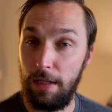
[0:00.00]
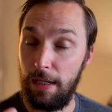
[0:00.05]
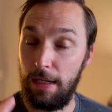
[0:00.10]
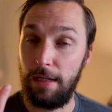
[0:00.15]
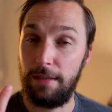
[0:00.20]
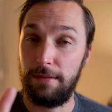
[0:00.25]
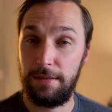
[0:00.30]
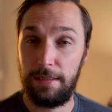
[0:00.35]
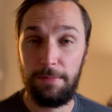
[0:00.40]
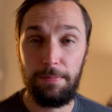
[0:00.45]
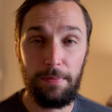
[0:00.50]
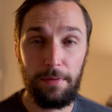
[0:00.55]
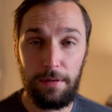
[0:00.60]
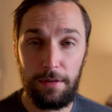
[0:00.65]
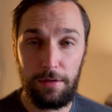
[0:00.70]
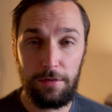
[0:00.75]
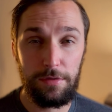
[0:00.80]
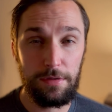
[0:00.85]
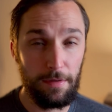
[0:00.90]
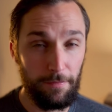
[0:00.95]
and I typically
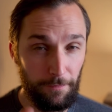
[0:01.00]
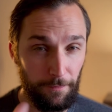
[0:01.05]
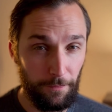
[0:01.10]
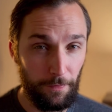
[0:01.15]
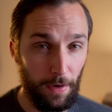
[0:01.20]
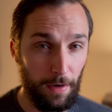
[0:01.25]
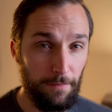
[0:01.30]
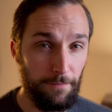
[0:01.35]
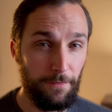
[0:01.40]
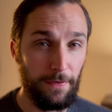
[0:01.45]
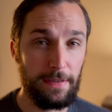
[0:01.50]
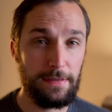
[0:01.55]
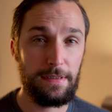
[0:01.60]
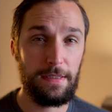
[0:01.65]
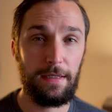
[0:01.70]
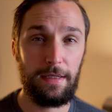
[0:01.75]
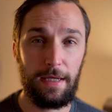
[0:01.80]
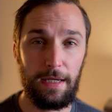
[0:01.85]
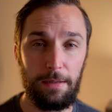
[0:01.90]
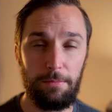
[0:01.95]
use the
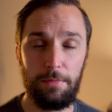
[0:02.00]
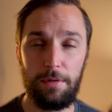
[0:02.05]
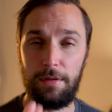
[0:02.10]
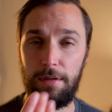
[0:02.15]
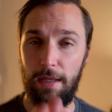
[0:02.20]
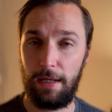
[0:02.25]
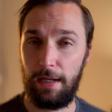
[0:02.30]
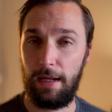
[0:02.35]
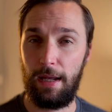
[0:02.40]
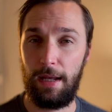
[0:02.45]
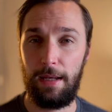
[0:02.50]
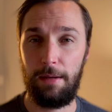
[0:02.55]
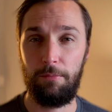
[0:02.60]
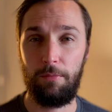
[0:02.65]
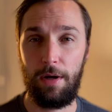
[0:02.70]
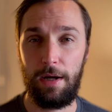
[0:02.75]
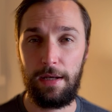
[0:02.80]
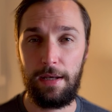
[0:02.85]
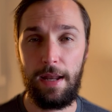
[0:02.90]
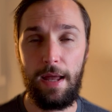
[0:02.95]
front-facing camera like I am
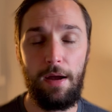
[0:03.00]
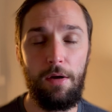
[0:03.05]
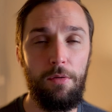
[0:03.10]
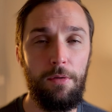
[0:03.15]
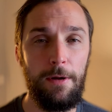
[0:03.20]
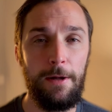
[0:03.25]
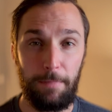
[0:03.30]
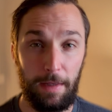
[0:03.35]
right now.